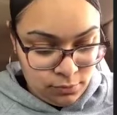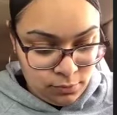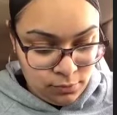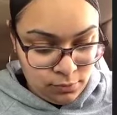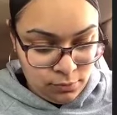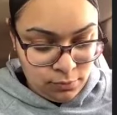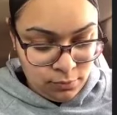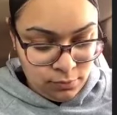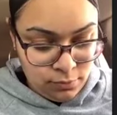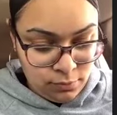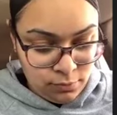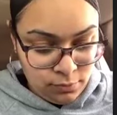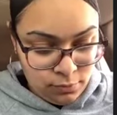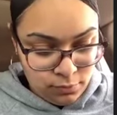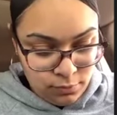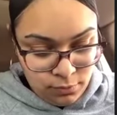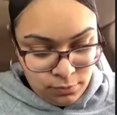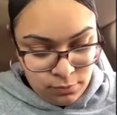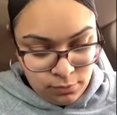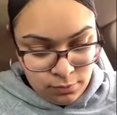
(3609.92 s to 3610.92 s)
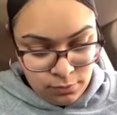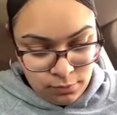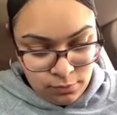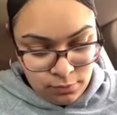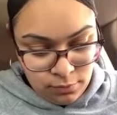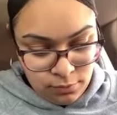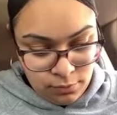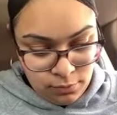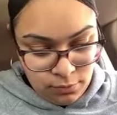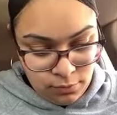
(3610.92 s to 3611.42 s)
sincere about it.
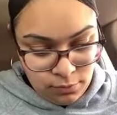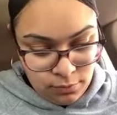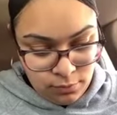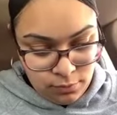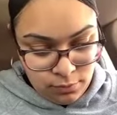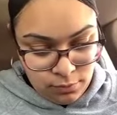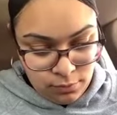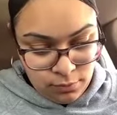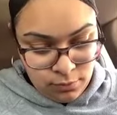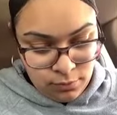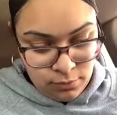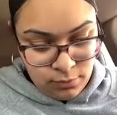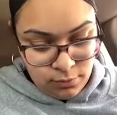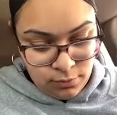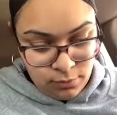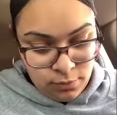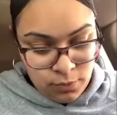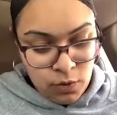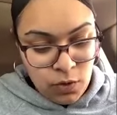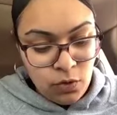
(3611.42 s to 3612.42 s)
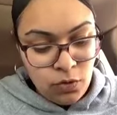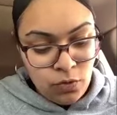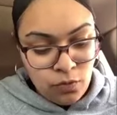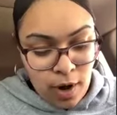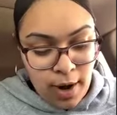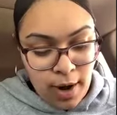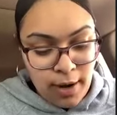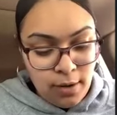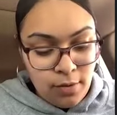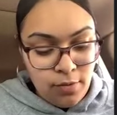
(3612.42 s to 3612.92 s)

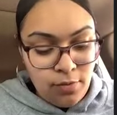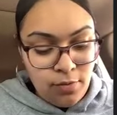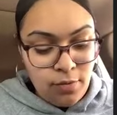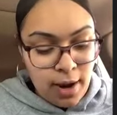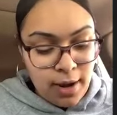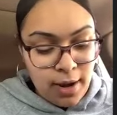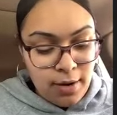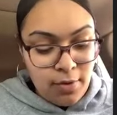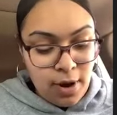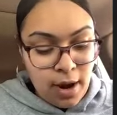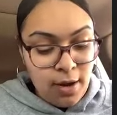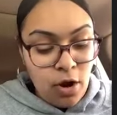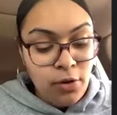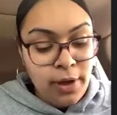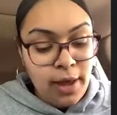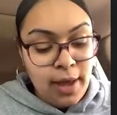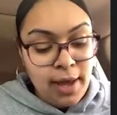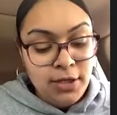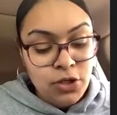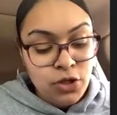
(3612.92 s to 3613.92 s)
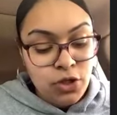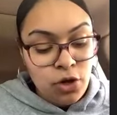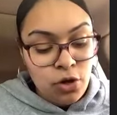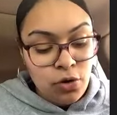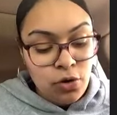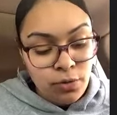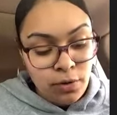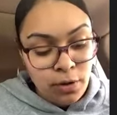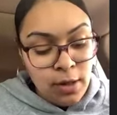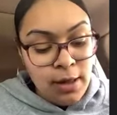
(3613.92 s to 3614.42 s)
Right, right, right. I mean? Okay.
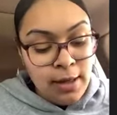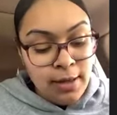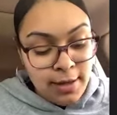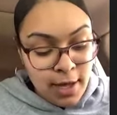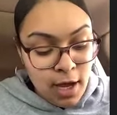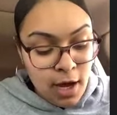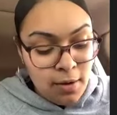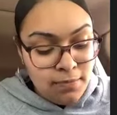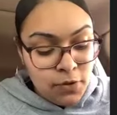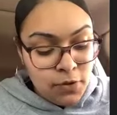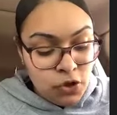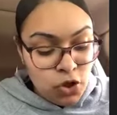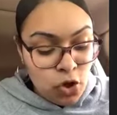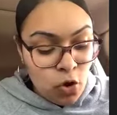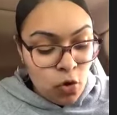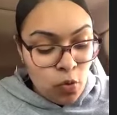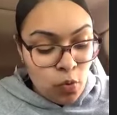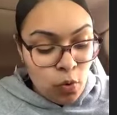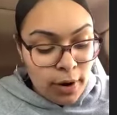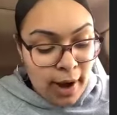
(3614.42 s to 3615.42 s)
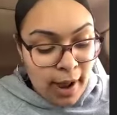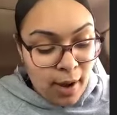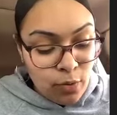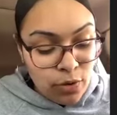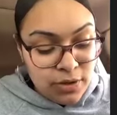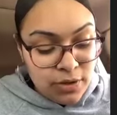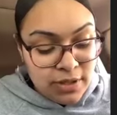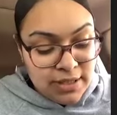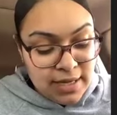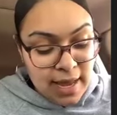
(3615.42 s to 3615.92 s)
So, yep. So what I
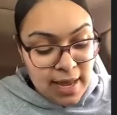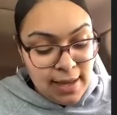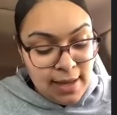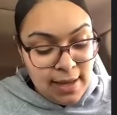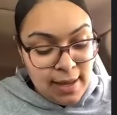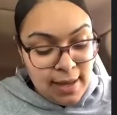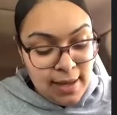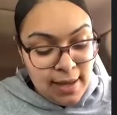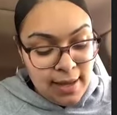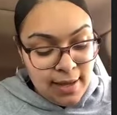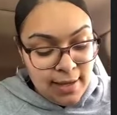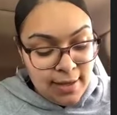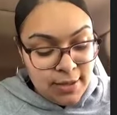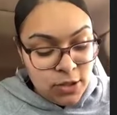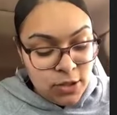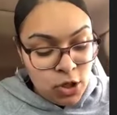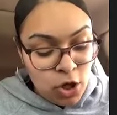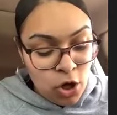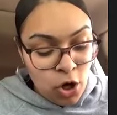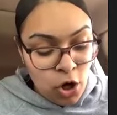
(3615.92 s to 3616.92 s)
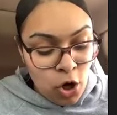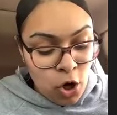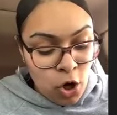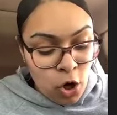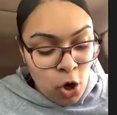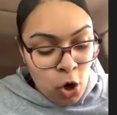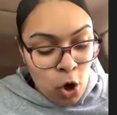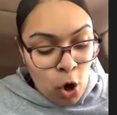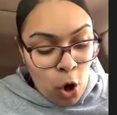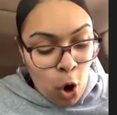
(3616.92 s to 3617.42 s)
will say is
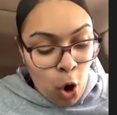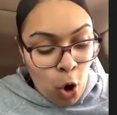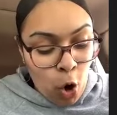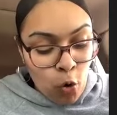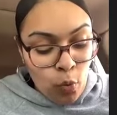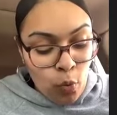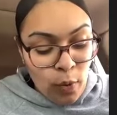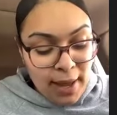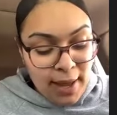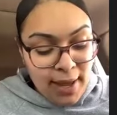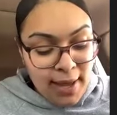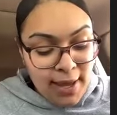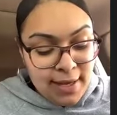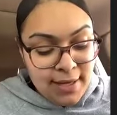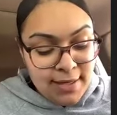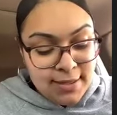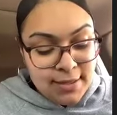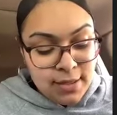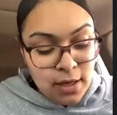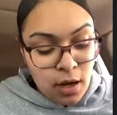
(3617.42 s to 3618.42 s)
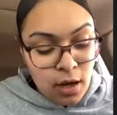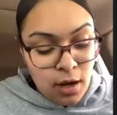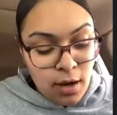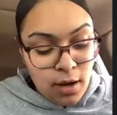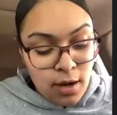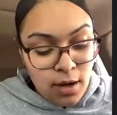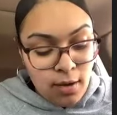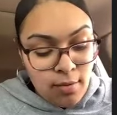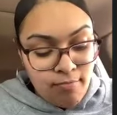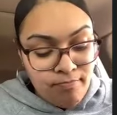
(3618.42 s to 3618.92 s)
always
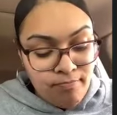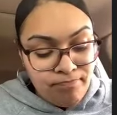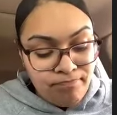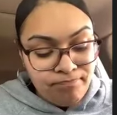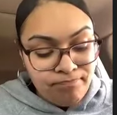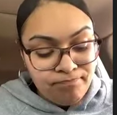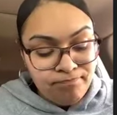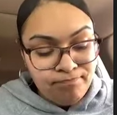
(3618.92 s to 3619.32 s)
um